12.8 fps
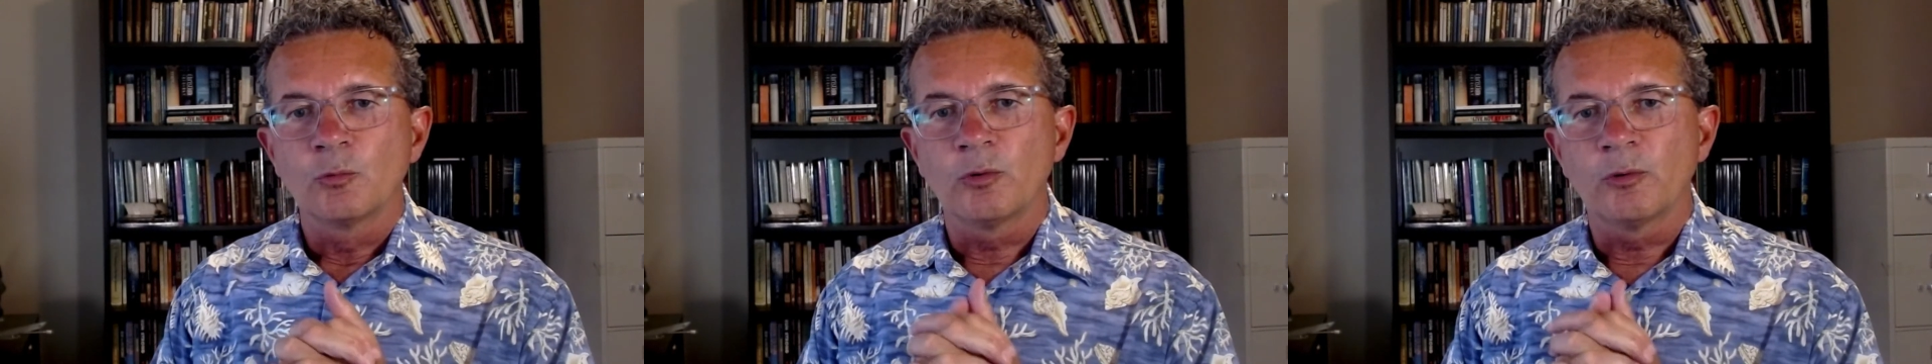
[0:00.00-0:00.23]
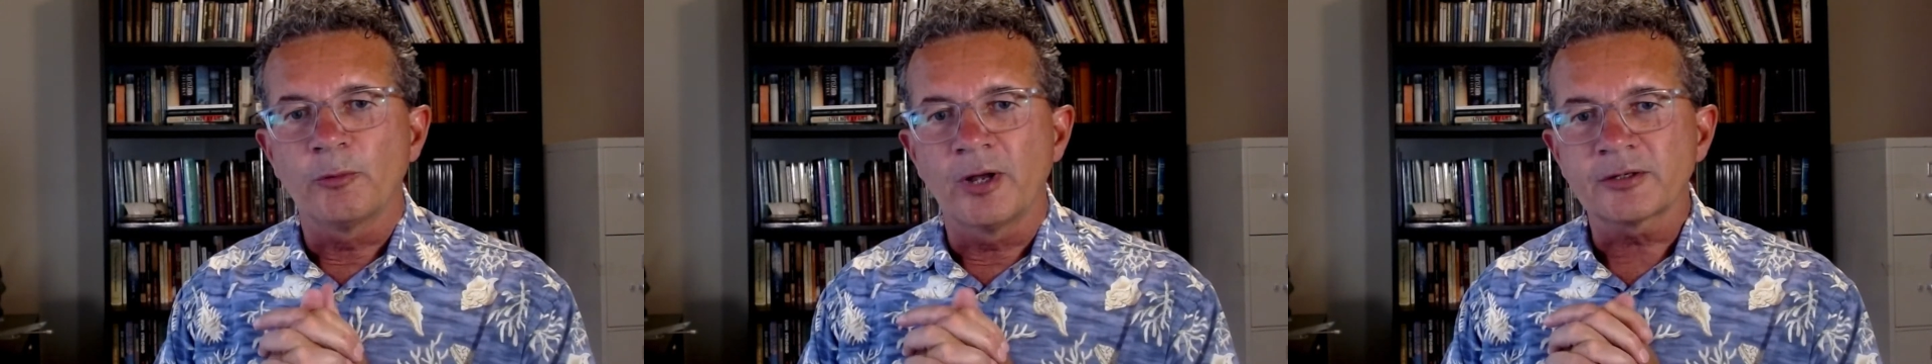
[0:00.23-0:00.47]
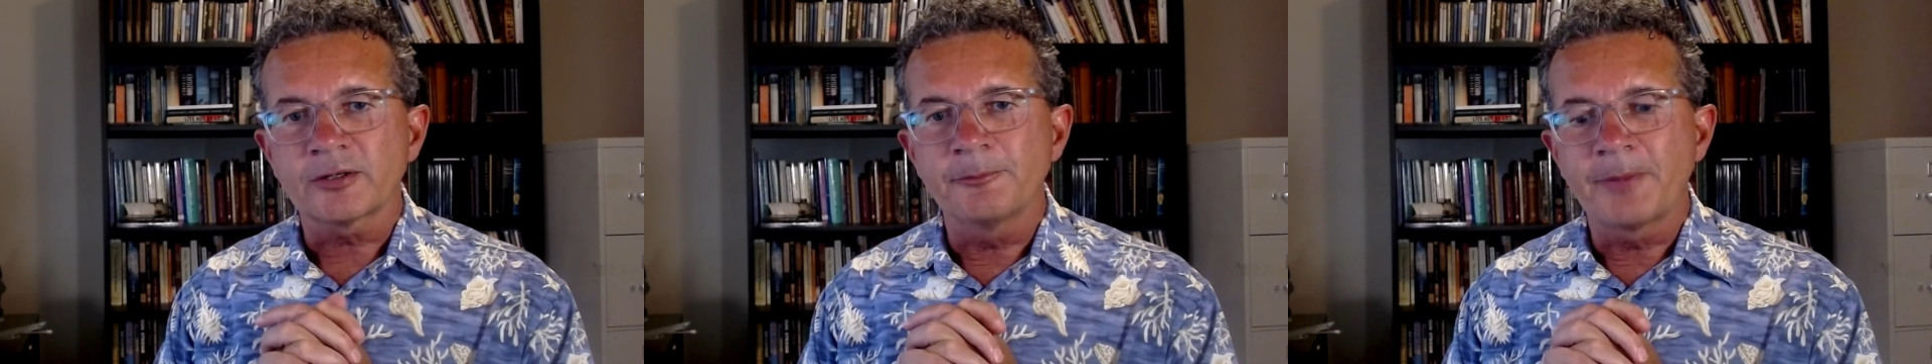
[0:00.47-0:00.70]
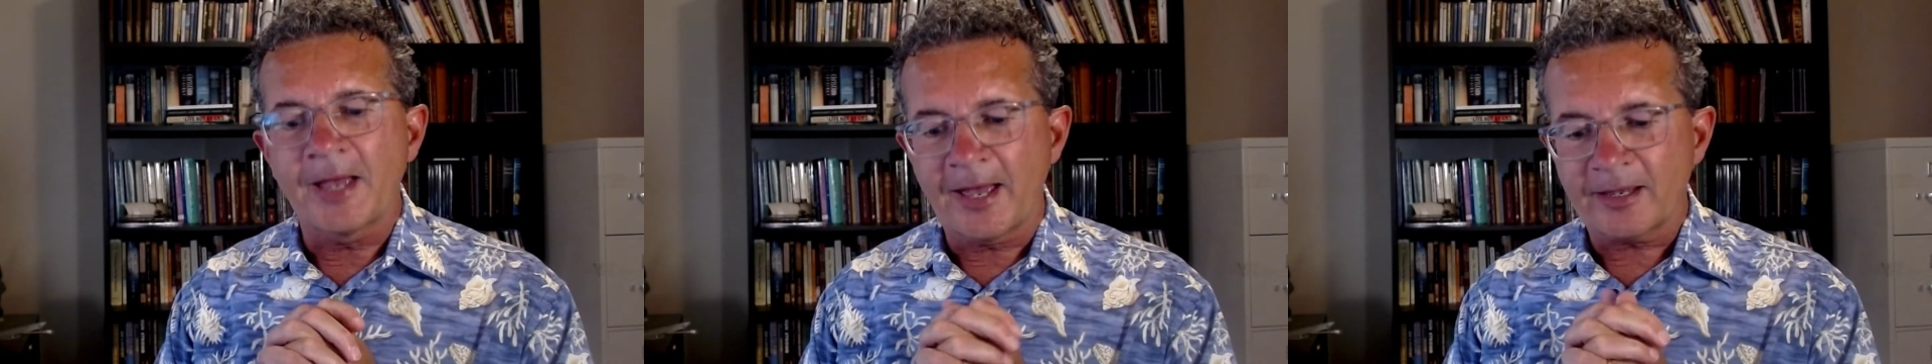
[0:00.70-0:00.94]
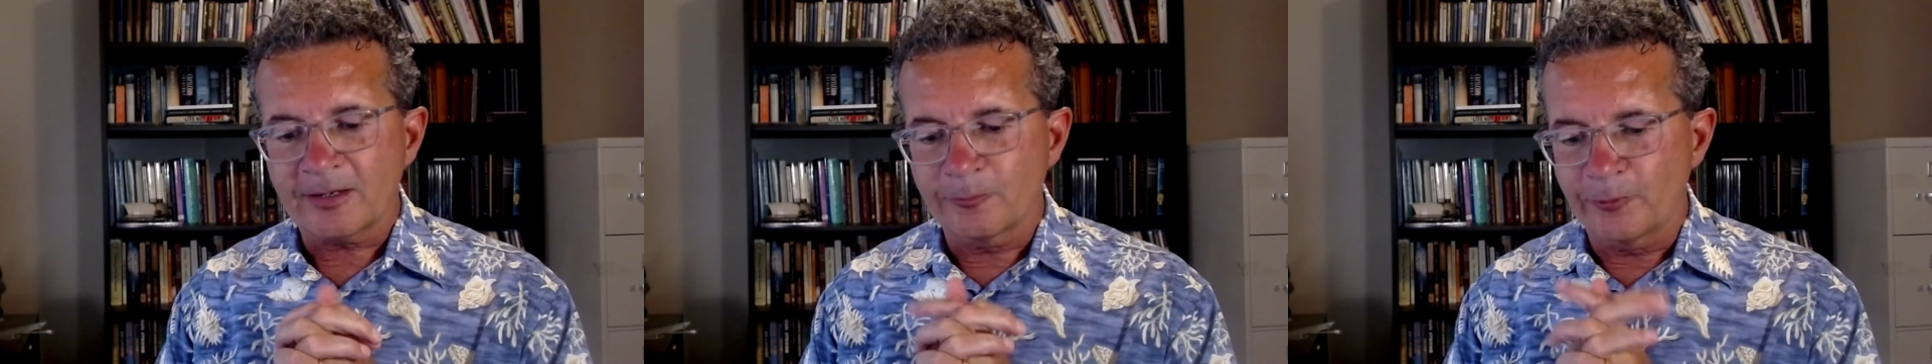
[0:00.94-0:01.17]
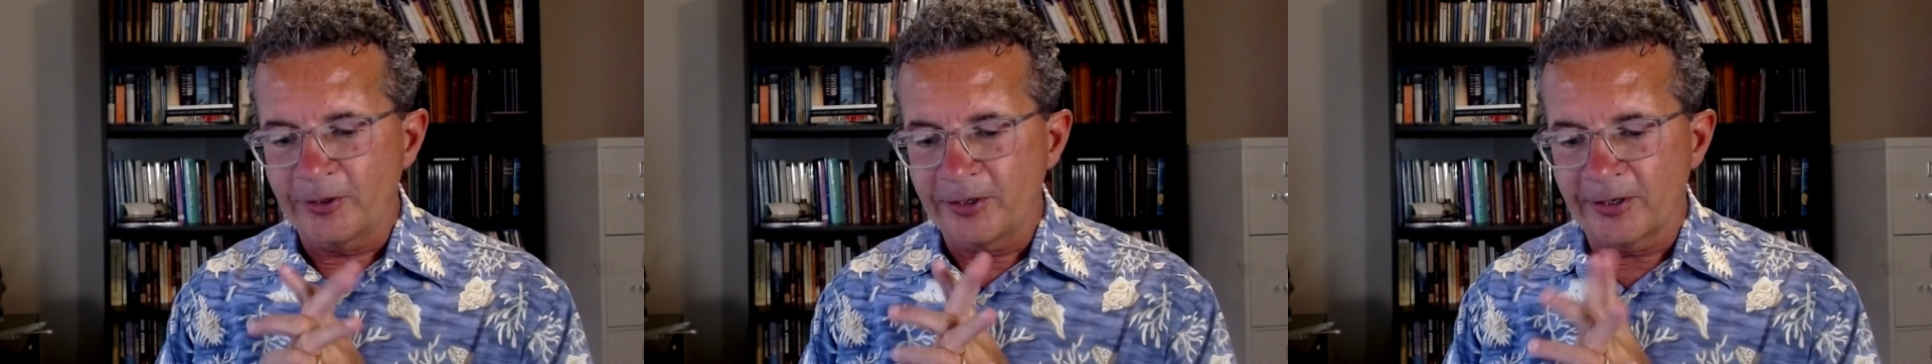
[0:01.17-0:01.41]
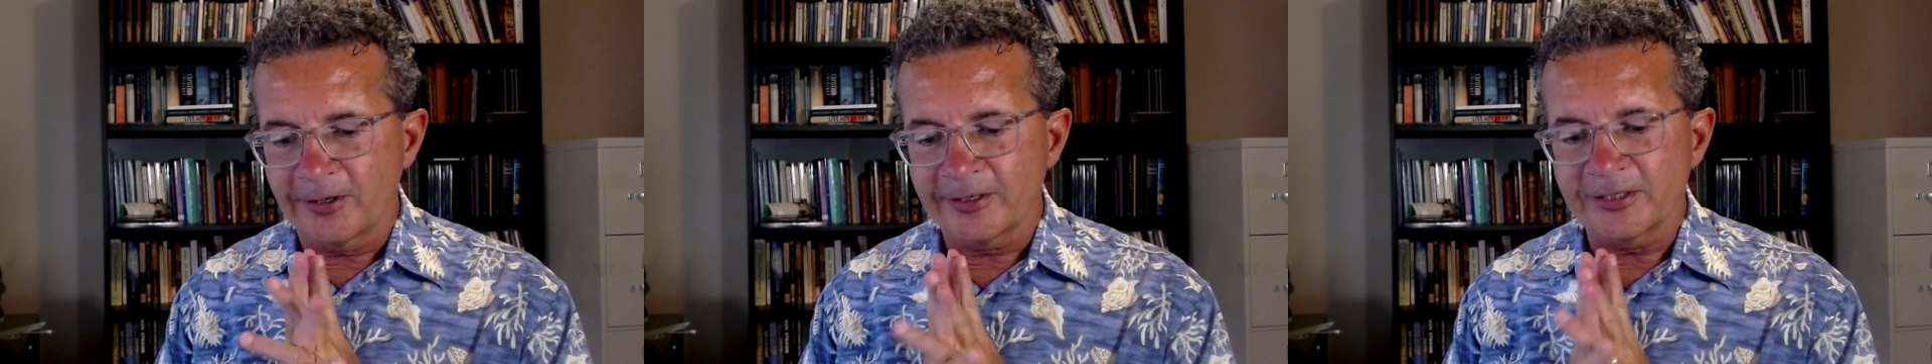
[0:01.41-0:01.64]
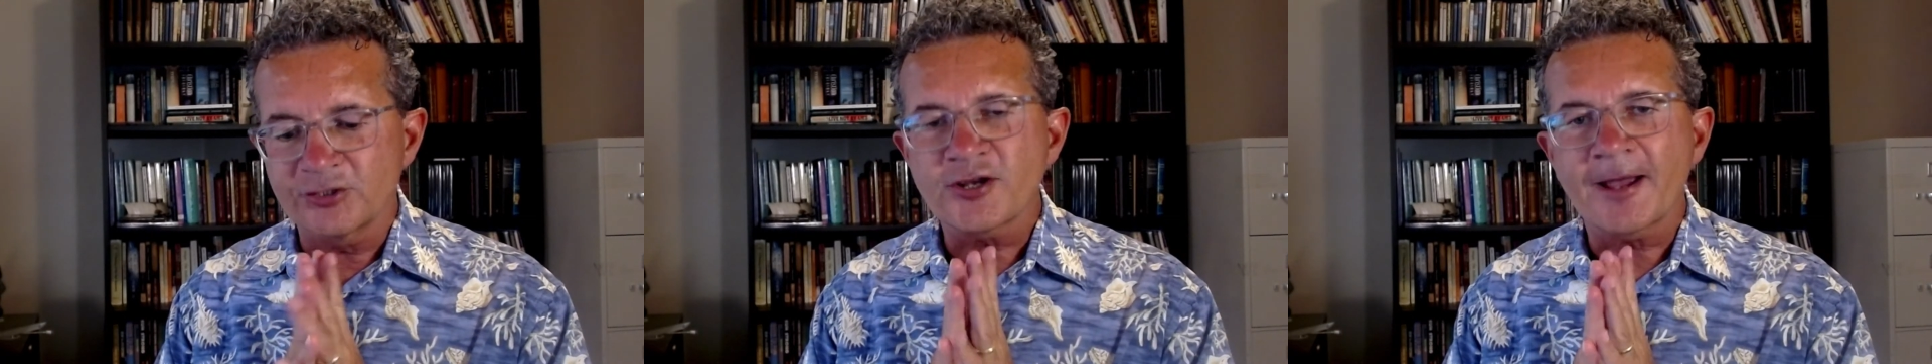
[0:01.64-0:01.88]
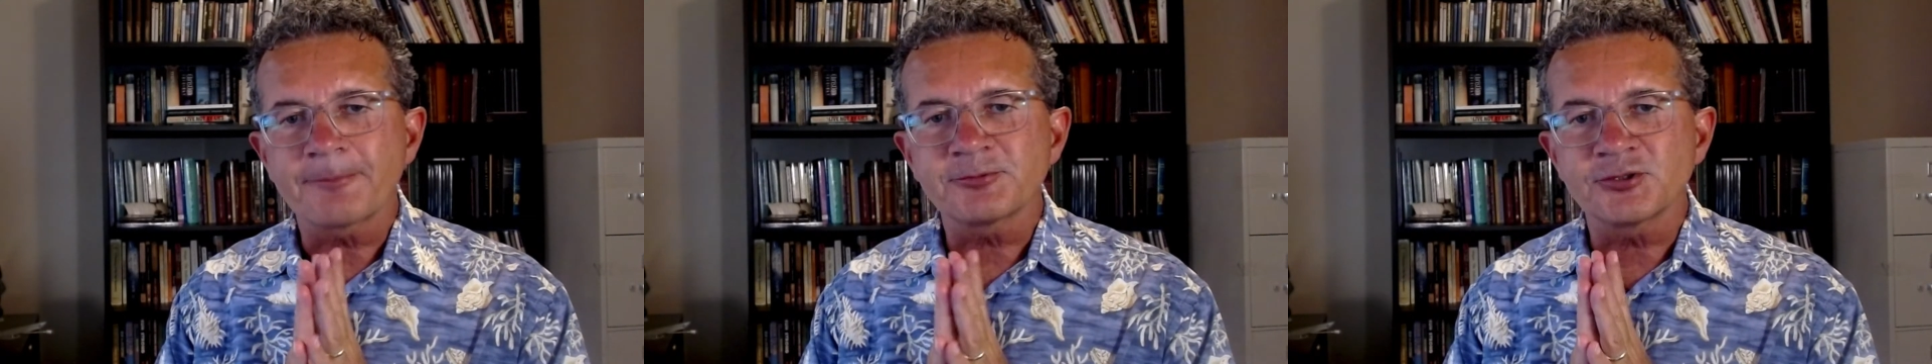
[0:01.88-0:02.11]
Welcome back. We are in
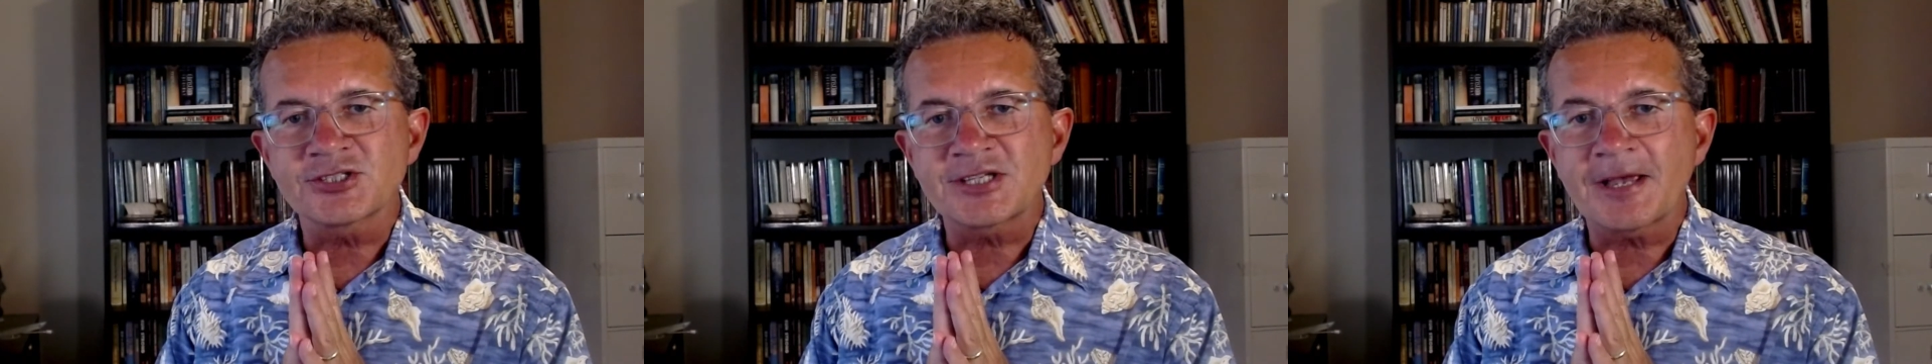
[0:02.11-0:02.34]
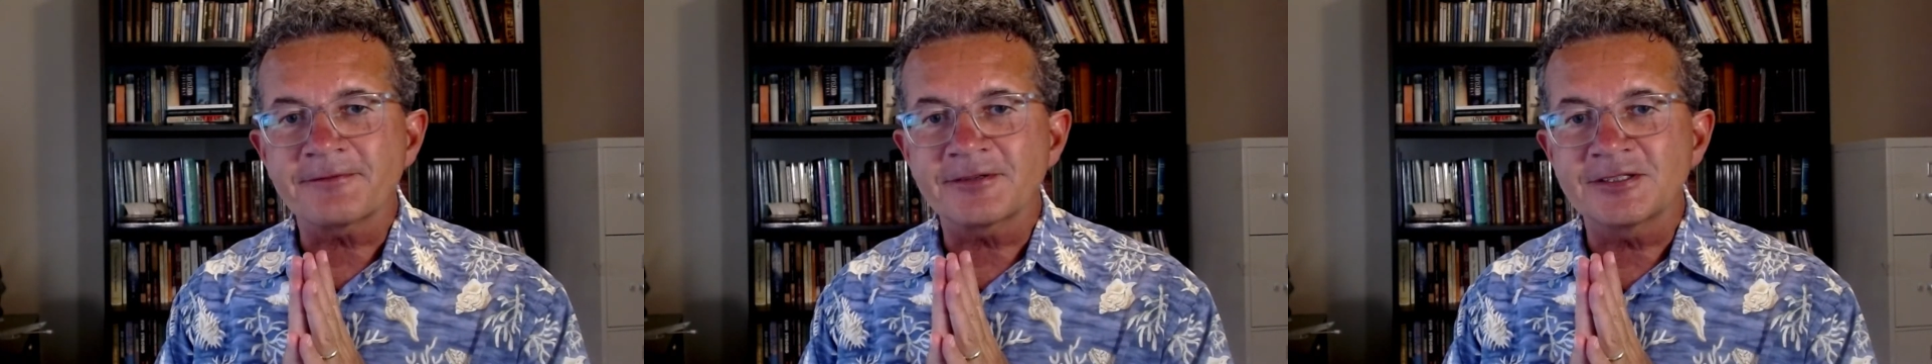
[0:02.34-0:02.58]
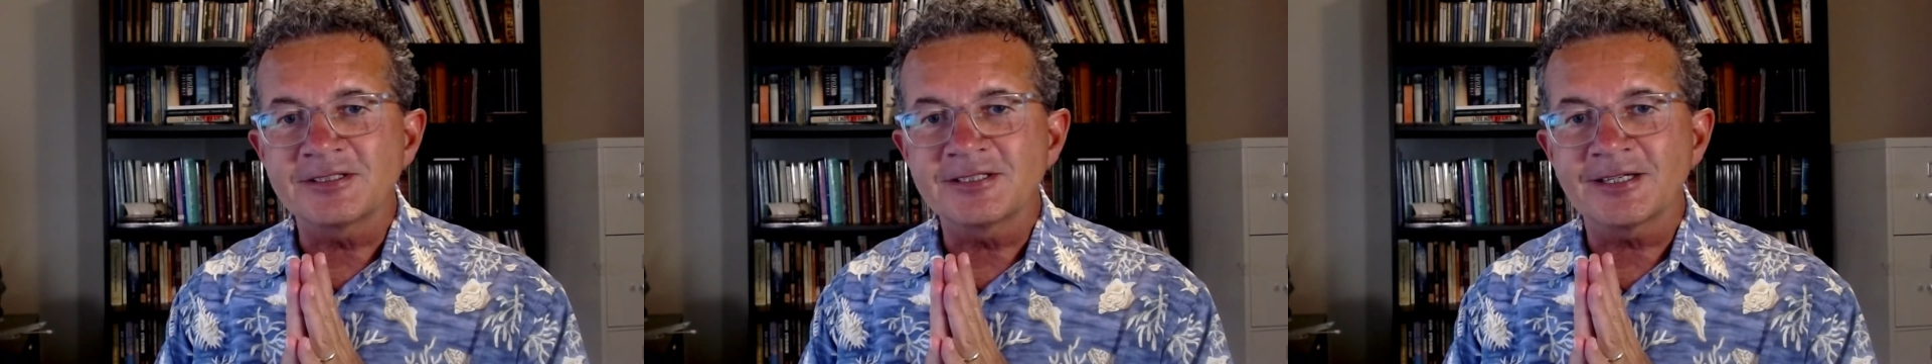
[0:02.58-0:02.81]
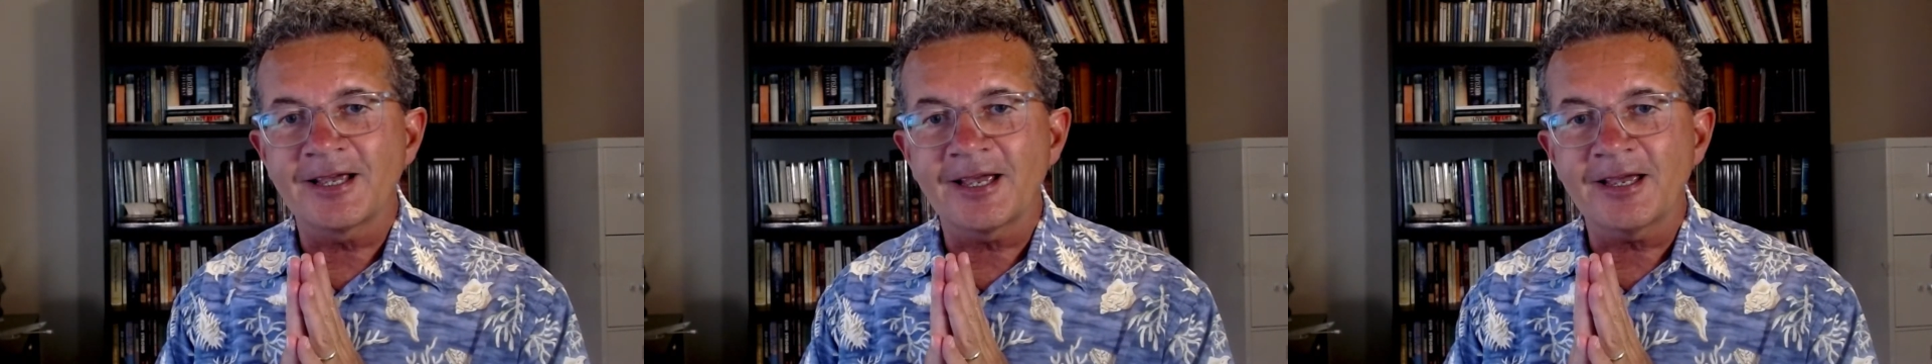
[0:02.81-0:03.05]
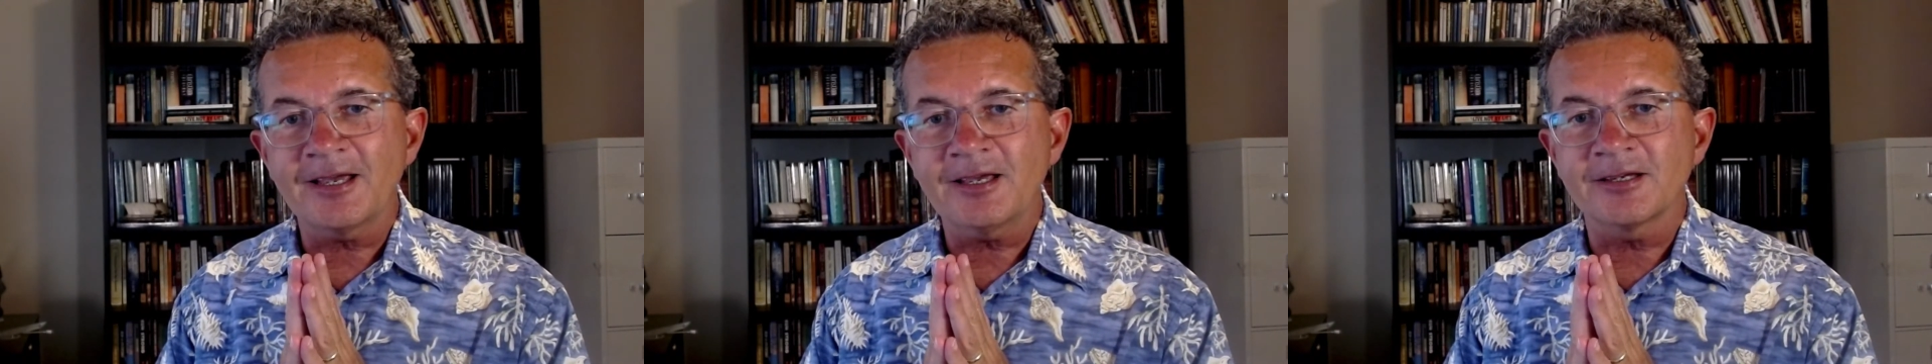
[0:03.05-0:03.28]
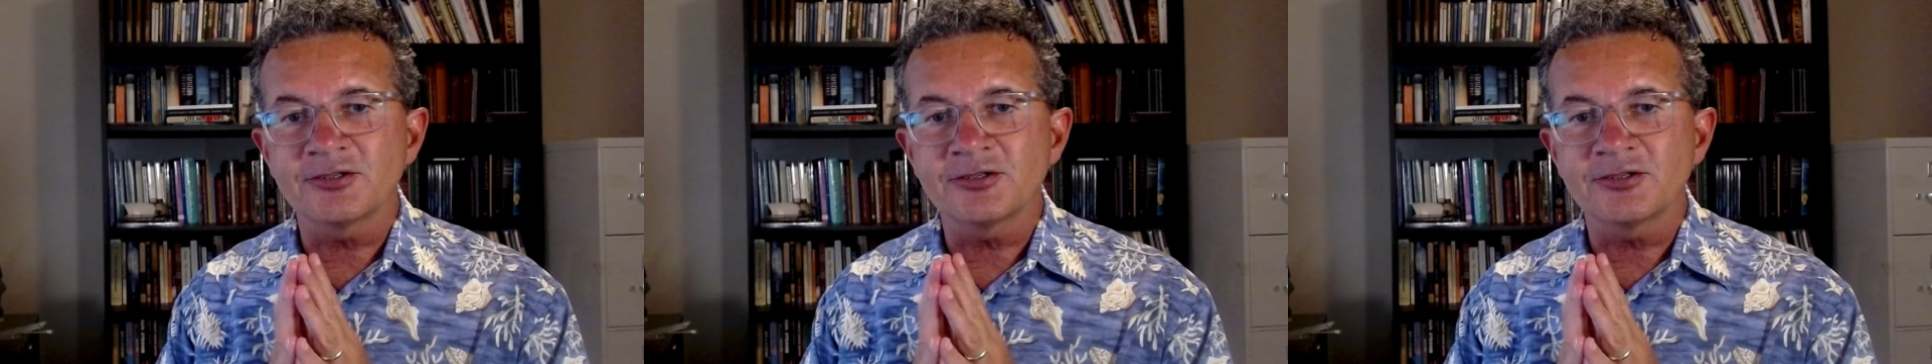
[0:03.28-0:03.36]
chapter 7 today,